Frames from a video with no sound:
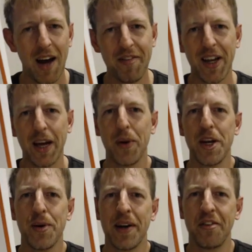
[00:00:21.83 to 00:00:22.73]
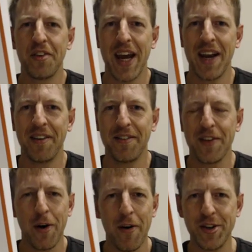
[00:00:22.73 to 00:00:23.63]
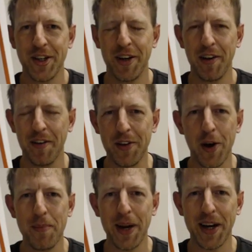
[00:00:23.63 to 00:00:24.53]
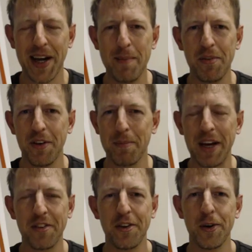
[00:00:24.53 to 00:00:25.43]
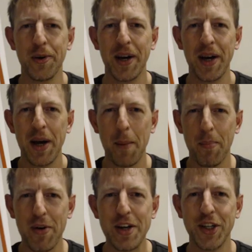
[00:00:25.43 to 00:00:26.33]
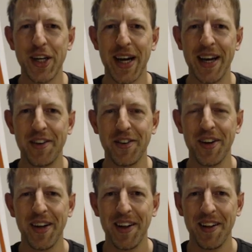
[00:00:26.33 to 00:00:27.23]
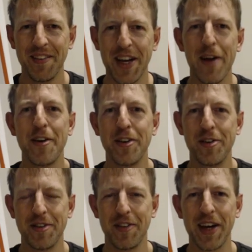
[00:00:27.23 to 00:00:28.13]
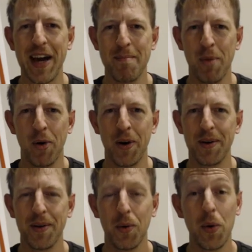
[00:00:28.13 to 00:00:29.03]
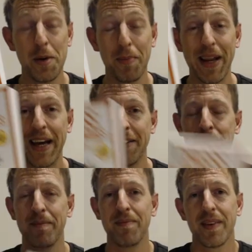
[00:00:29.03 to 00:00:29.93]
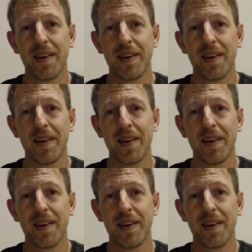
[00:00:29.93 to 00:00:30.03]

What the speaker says: I feel like when you understand the origin of the opening names, it makes you appreciate the heritage of the game more when you're playing them.